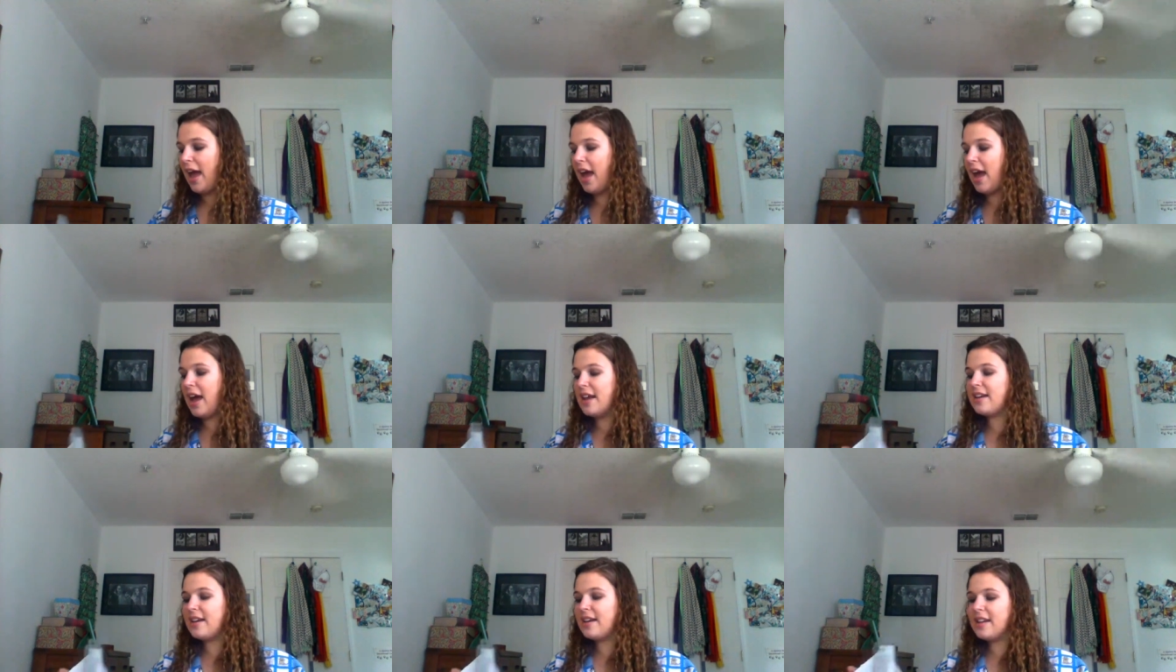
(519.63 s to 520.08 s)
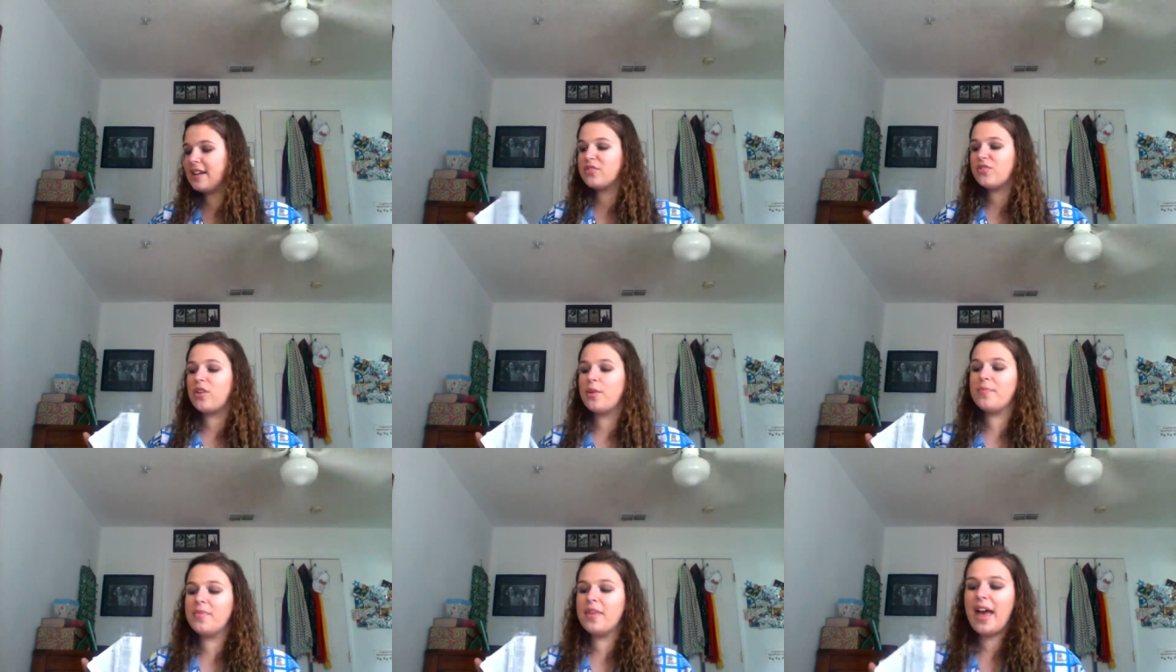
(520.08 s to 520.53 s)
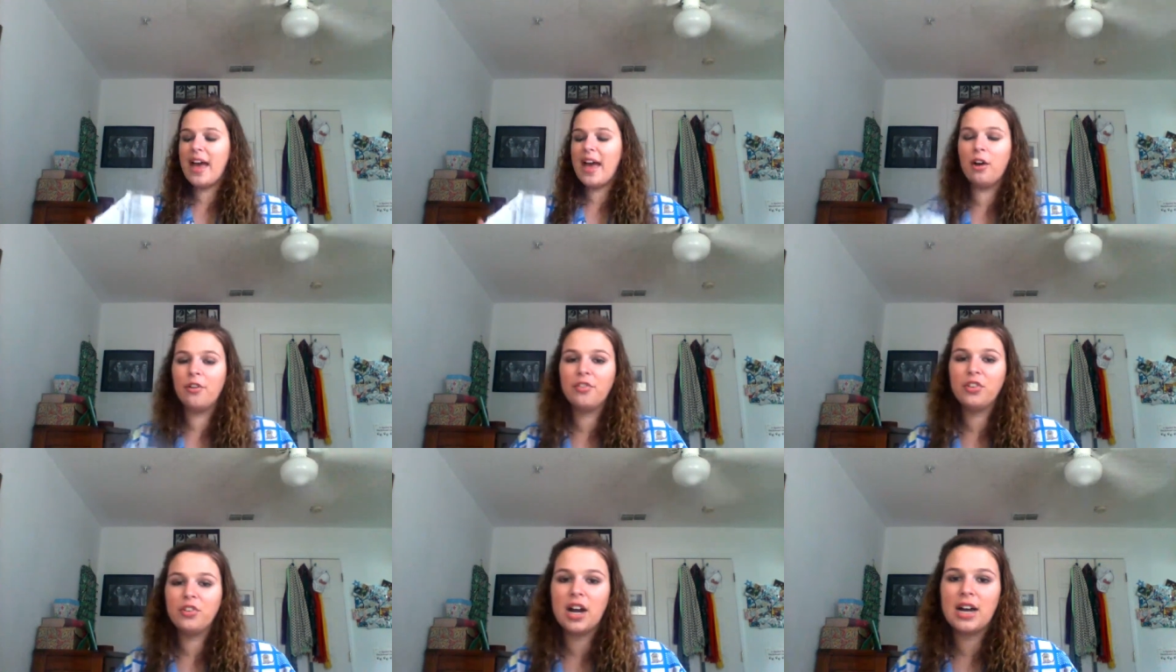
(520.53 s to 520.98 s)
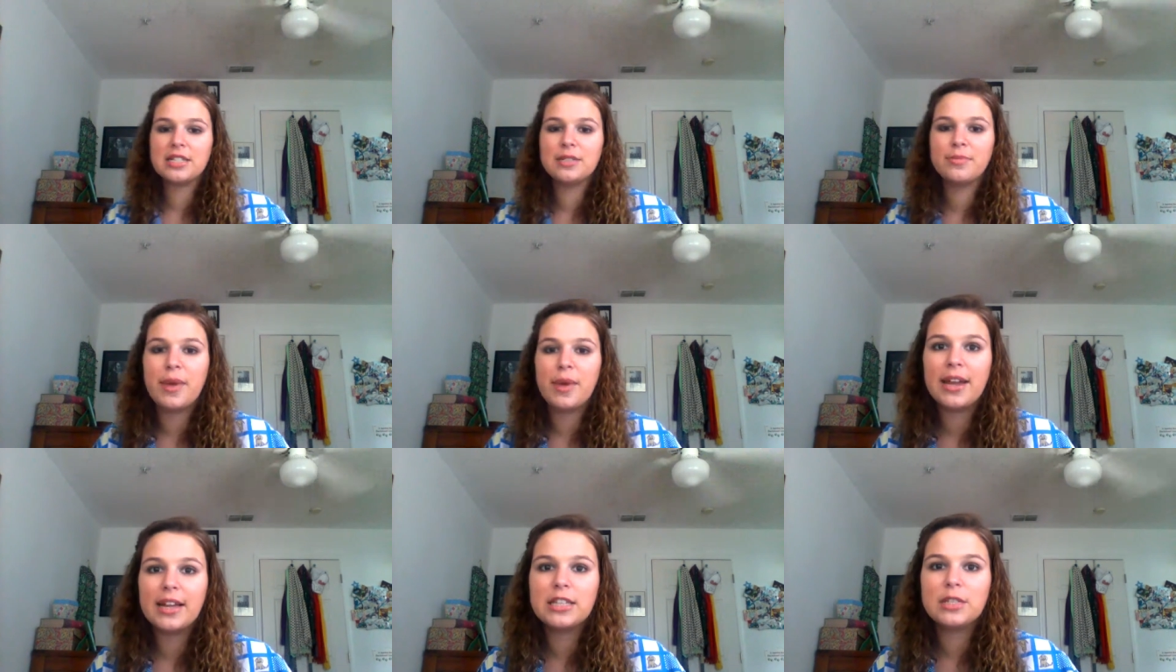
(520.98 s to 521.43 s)
And it's from the e.l.f.
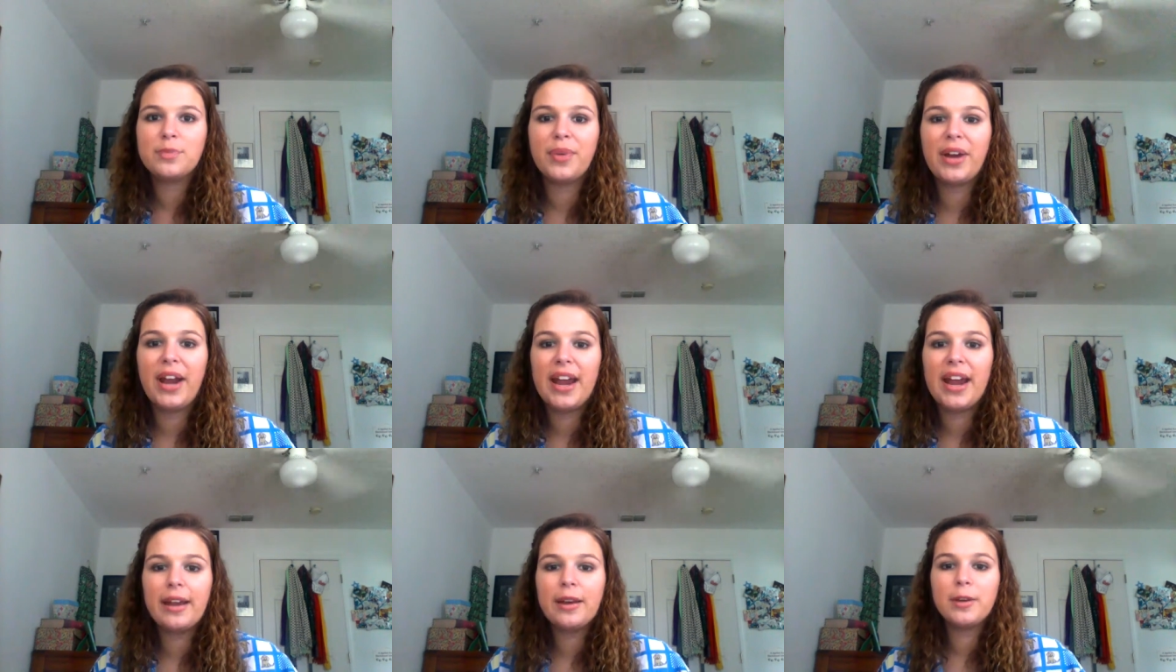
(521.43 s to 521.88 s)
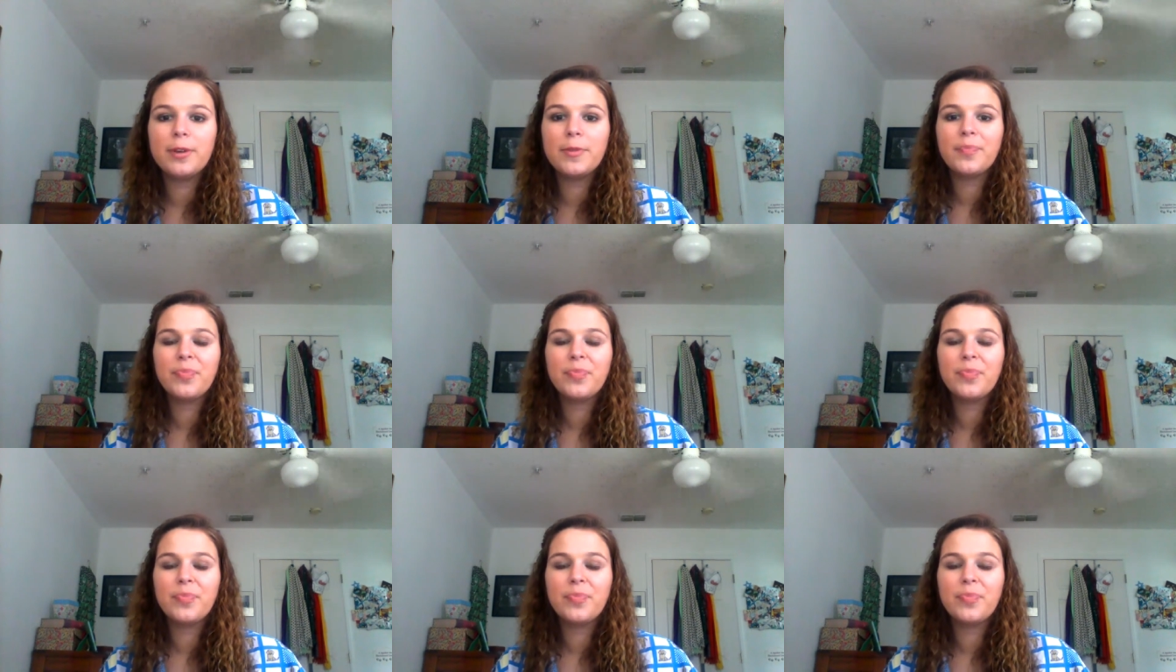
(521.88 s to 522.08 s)
Cosmetics brand.